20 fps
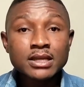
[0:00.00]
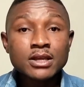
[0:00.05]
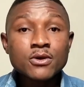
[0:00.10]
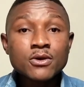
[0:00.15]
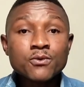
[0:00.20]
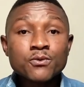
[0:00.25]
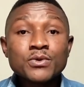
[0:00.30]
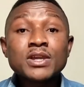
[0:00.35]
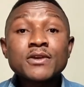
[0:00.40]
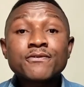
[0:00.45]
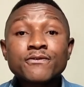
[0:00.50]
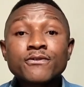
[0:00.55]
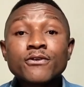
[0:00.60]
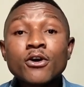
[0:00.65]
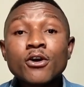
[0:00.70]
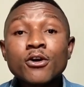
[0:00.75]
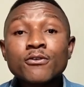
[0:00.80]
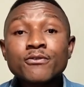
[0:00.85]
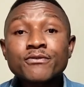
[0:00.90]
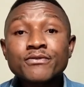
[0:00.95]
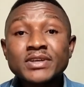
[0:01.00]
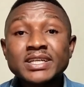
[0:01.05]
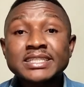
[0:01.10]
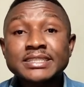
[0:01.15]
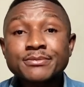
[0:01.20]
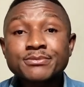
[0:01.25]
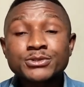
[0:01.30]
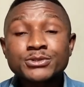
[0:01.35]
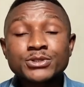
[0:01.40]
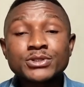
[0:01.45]
we fall
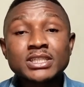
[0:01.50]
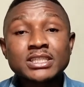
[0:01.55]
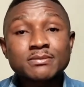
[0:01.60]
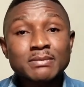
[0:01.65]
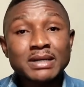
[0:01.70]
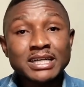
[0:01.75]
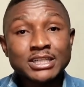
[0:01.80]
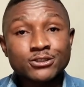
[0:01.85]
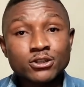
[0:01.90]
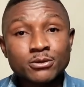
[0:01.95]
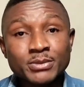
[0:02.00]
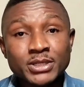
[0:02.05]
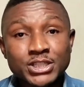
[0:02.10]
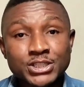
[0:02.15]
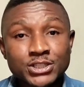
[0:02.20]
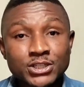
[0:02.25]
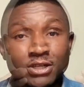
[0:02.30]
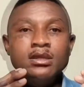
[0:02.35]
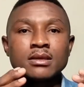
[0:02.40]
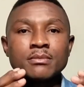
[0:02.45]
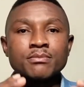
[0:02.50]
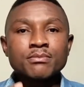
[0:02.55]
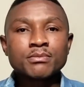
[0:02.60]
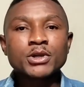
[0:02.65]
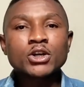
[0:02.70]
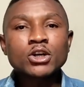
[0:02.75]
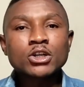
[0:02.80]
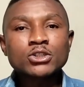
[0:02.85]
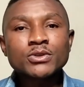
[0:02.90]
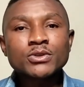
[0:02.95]
victim to this masturbation
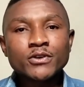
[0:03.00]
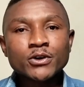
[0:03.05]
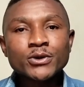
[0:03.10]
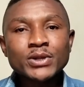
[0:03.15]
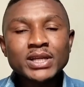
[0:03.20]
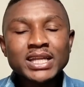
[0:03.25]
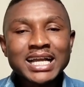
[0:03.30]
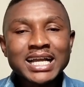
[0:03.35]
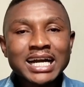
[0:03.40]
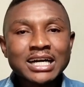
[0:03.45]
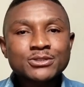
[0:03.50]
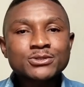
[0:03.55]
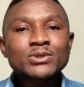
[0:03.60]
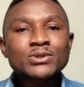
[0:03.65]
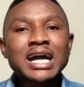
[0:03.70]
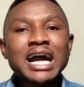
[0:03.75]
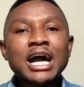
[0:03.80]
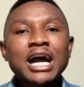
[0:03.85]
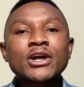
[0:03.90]
because we've already counseled out.